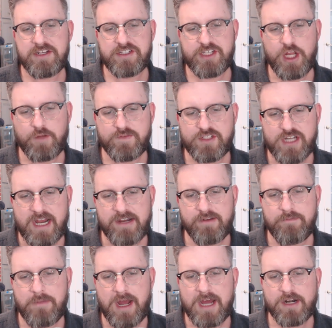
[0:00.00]
a
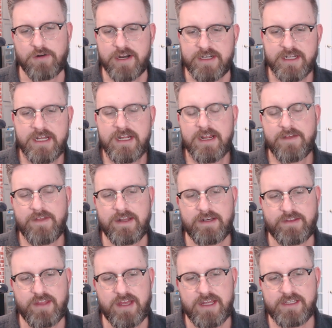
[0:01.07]
self-styled moderate, than
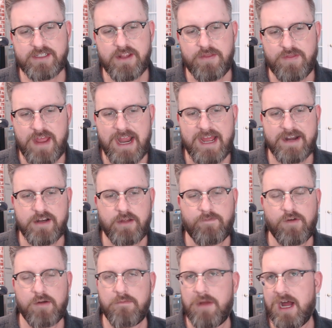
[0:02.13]
it does that
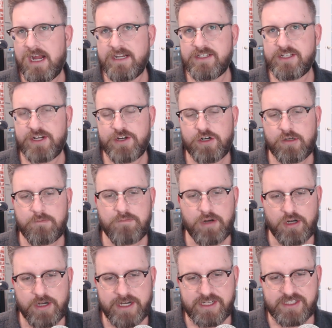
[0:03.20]
of Vermont Senator
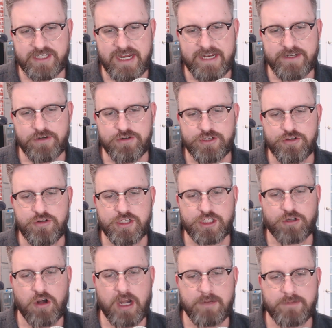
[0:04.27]
Bernie Sanders, who
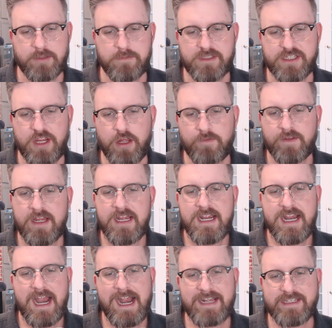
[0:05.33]
describes himself
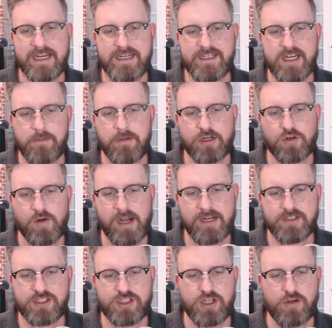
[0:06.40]
as a
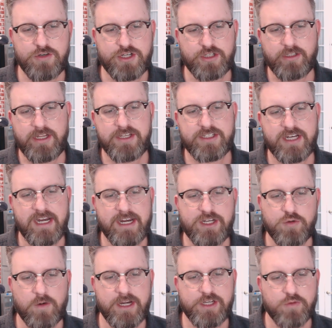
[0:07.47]
Democrat socialist. In a
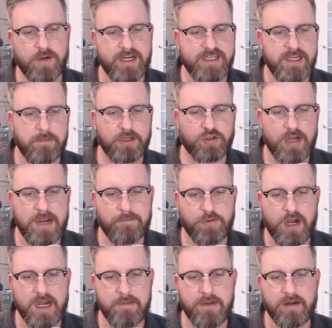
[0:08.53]
2020 Democrat
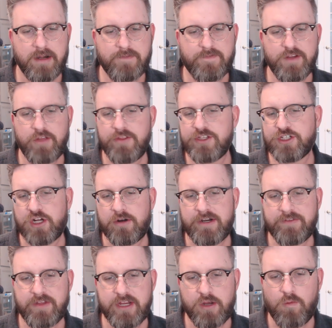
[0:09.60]
primary field that's
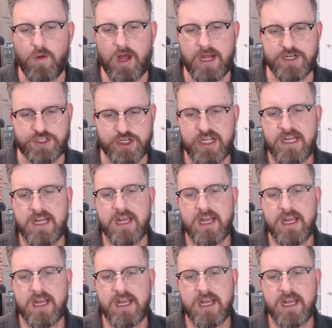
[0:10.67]
currently awash